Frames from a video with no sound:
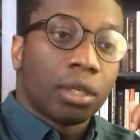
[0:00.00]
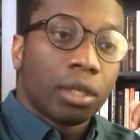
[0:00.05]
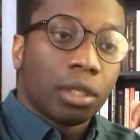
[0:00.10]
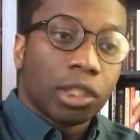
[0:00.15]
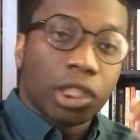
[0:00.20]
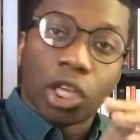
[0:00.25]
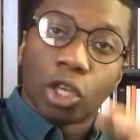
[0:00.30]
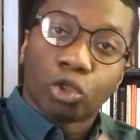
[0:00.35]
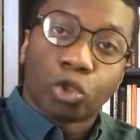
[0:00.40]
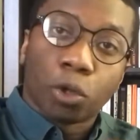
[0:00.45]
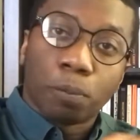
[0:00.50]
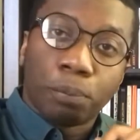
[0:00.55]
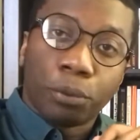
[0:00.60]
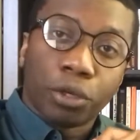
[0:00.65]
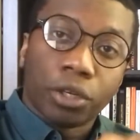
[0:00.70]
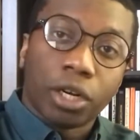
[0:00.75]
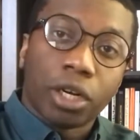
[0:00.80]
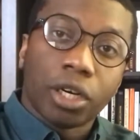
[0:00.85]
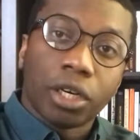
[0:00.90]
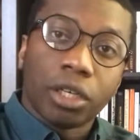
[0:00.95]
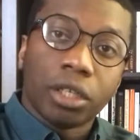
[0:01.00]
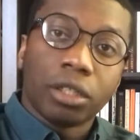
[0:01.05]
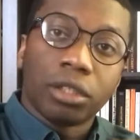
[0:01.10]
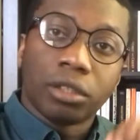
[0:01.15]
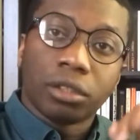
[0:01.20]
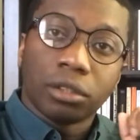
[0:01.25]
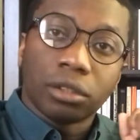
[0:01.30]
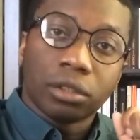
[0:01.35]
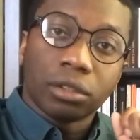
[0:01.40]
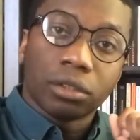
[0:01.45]
The entrepreneur,
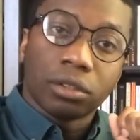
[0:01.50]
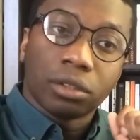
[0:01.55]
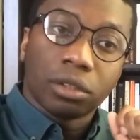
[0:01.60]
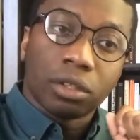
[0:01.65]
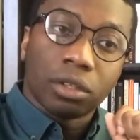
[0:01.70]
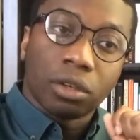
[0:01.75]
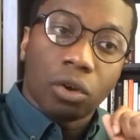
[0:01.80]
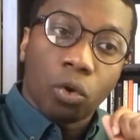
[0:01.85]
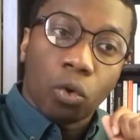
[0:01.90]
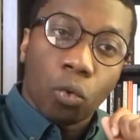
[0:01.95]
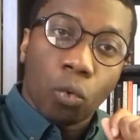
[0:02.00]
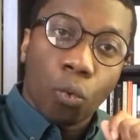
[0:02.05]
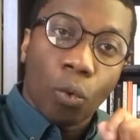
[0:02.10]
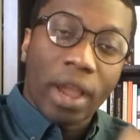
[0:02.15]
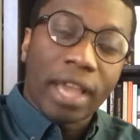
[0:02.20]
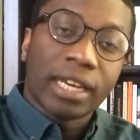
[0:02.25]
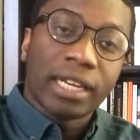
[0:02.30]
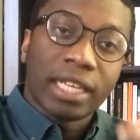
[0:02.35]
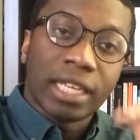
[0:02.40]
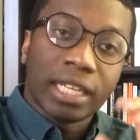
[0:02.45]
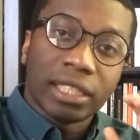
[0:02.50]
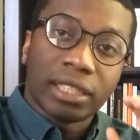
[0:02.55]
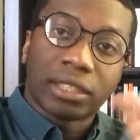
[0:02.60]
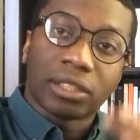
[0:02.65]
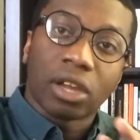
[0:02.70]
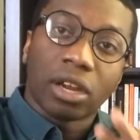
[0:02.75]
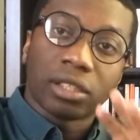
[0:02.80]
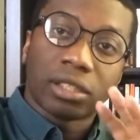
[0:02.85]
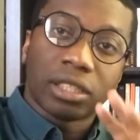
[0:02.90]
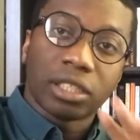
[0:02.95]
when he
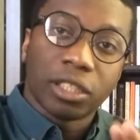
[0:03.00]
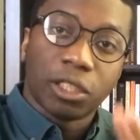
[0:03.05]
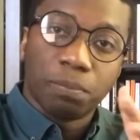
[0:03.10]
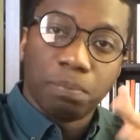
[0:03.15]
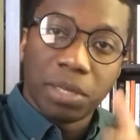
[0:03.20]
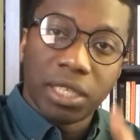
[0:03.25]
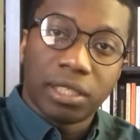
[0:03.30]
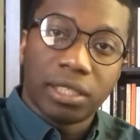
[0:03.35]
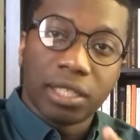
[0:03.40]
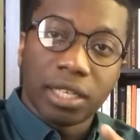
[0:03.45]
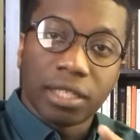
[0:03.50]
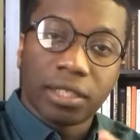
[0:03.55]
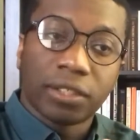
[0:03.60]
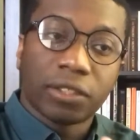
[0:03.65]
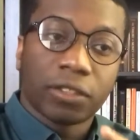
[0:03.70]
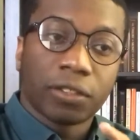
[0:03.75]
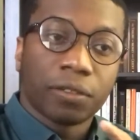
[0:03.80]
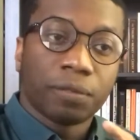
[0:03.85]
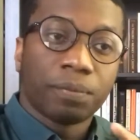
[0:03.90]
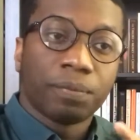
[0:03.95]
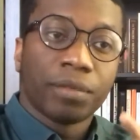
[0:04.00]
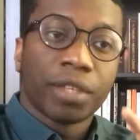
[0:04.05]
starts his business,